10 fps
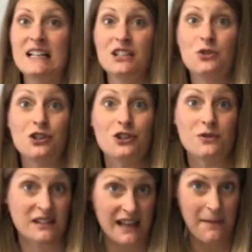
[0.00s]
You could
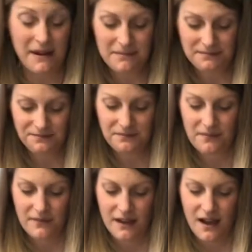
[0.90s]
use lemon
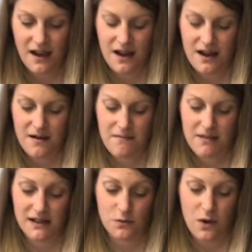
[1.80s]

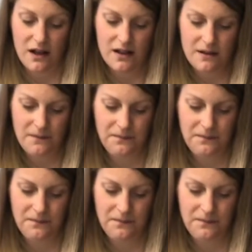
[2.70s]
as well,